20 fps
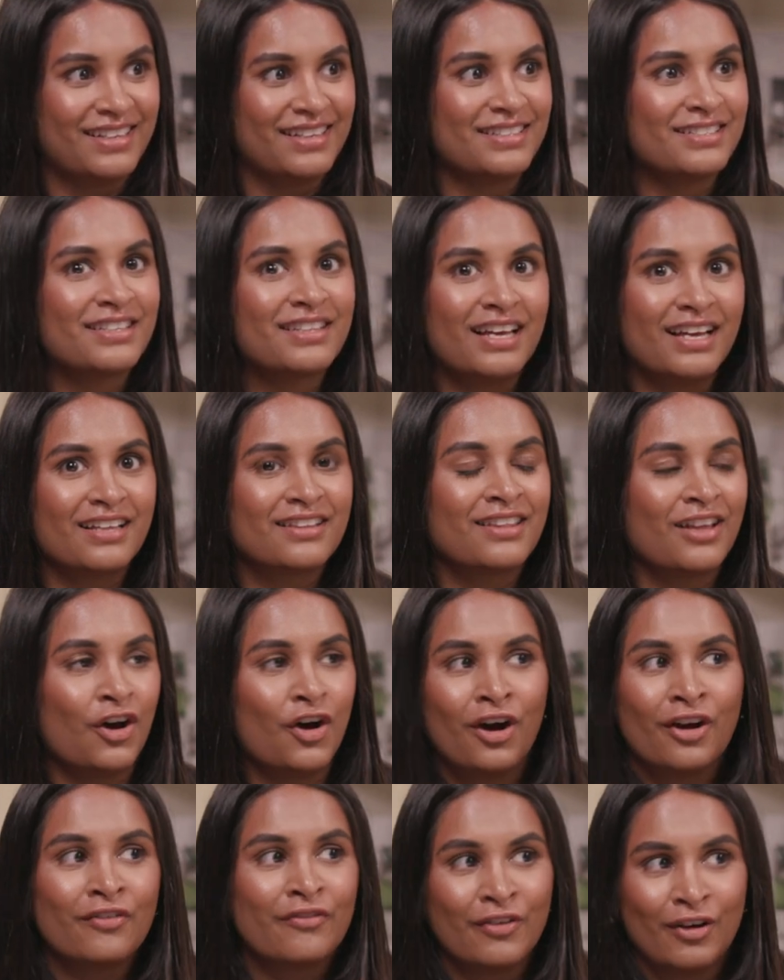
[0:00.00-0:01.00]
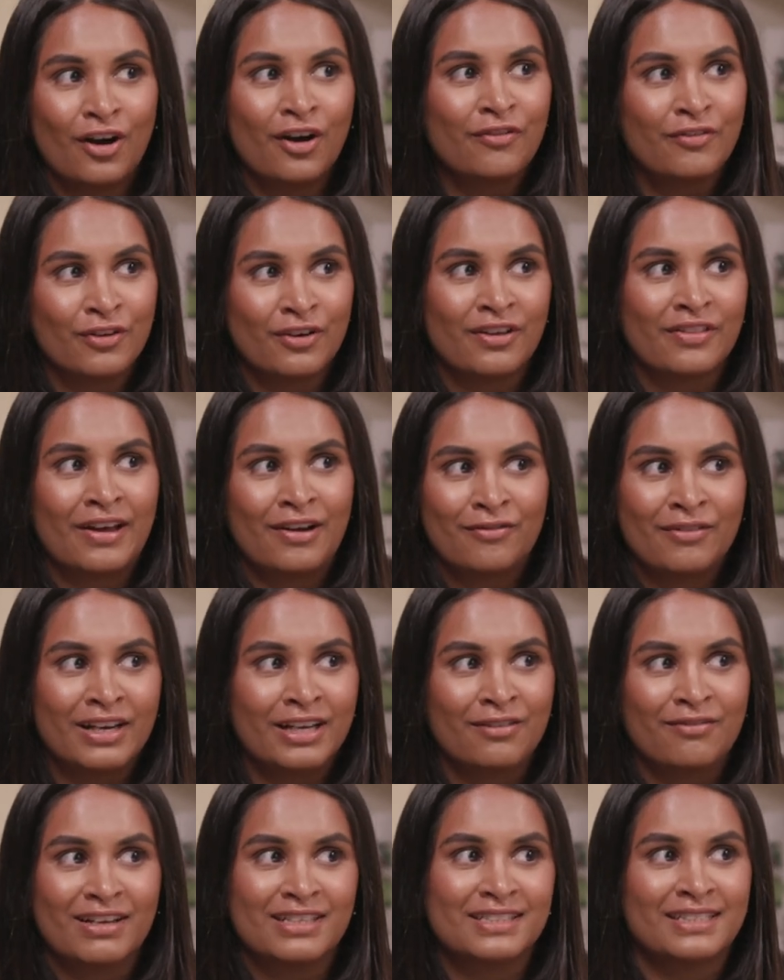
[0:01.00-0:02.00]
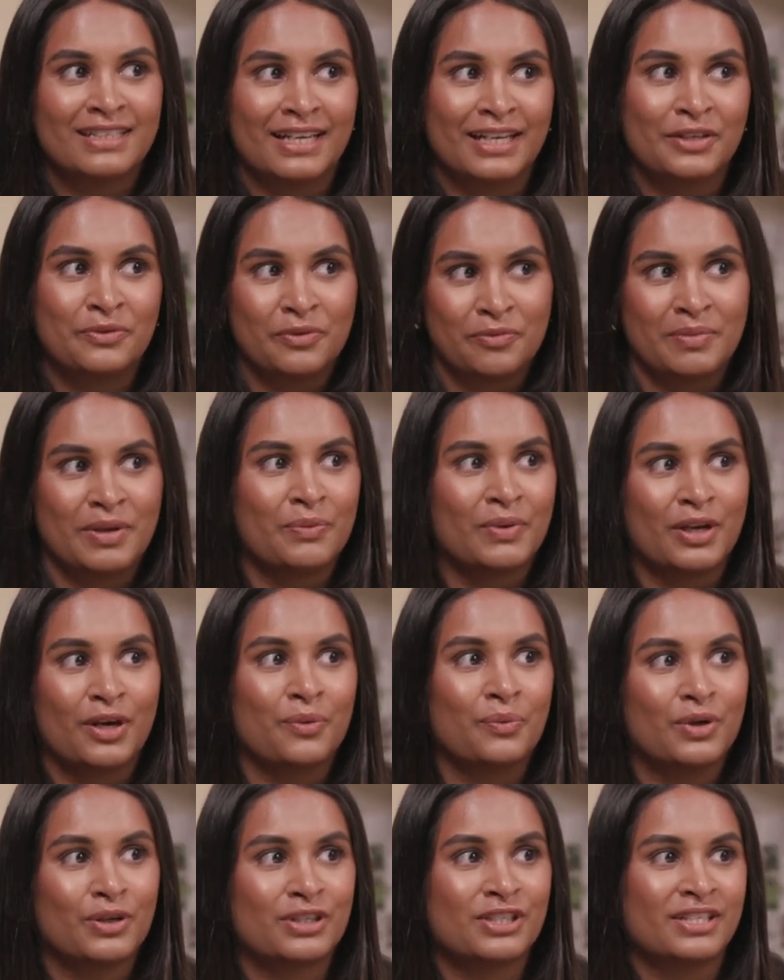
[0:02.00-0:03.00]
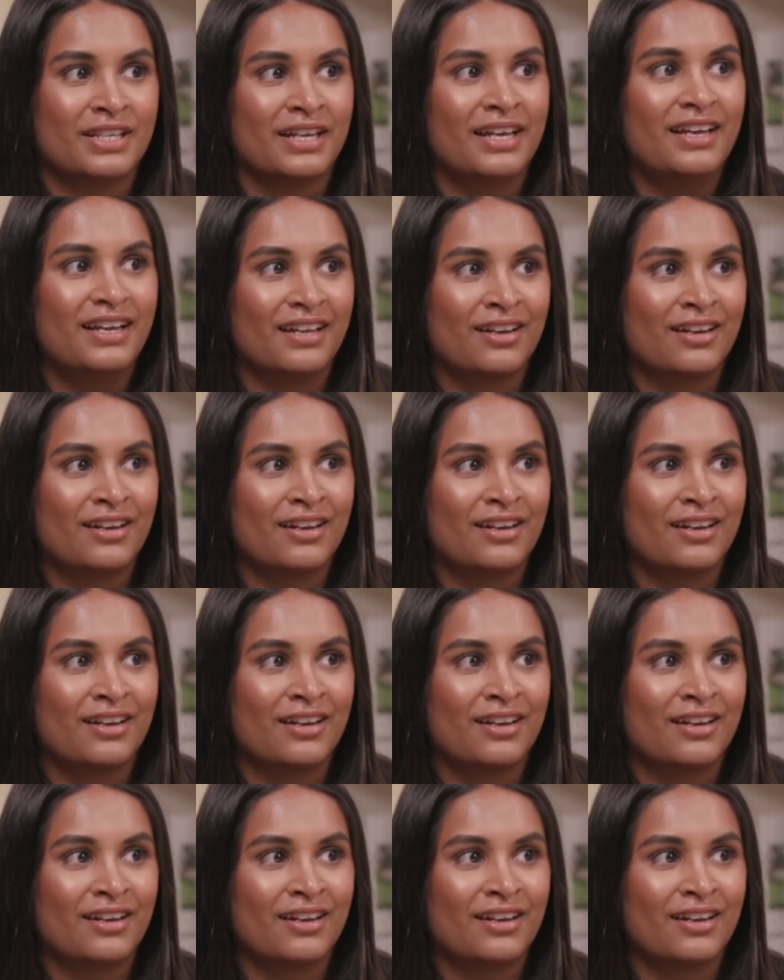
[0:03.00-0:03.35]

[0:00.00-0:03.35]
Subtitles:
So I feel like that really resonated with me when I watched it,